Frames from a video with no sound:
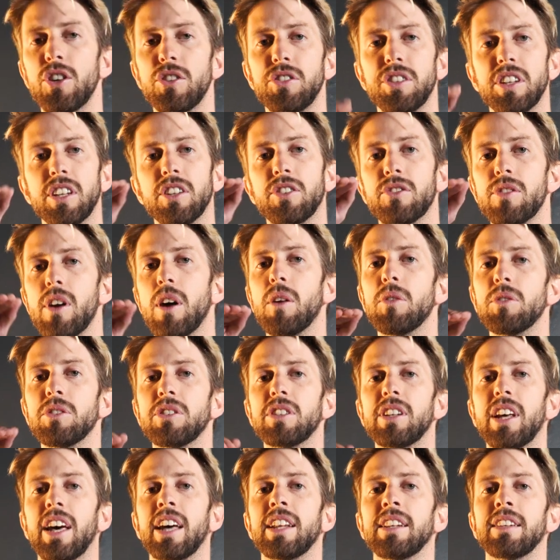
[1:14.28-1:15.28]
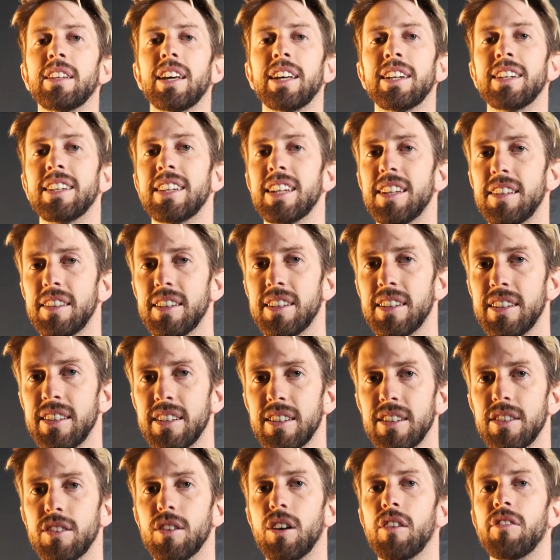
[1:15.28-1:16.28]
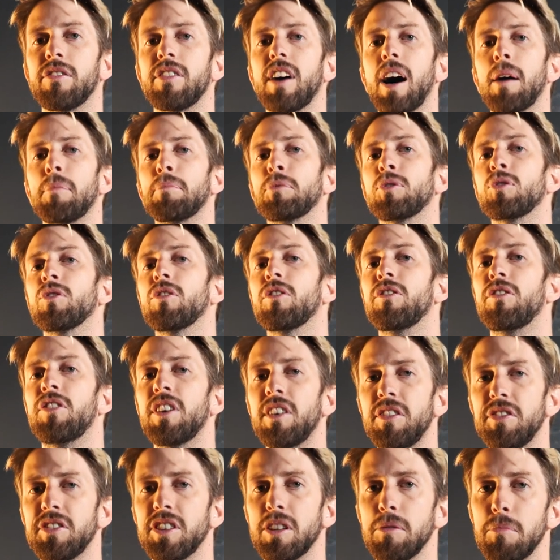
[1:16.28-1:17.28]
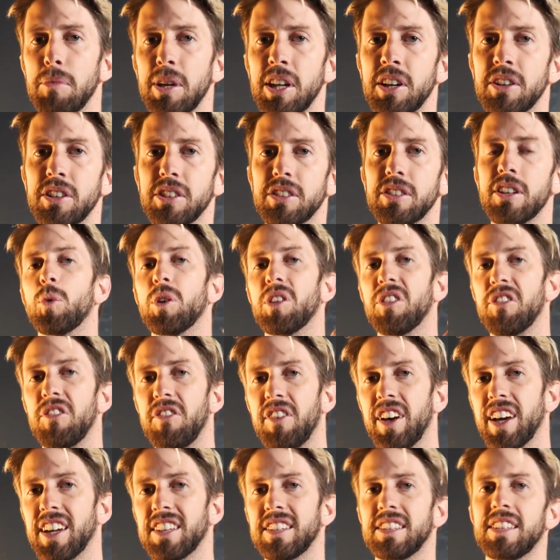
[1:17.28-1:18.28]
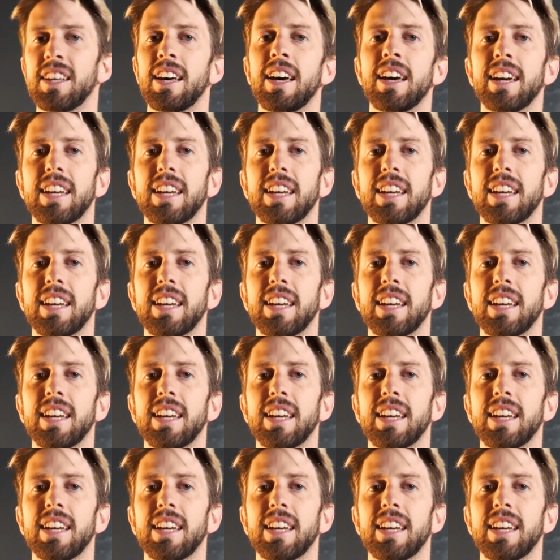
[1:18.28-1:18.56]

using drones and at distances of up to 50 meters with fixed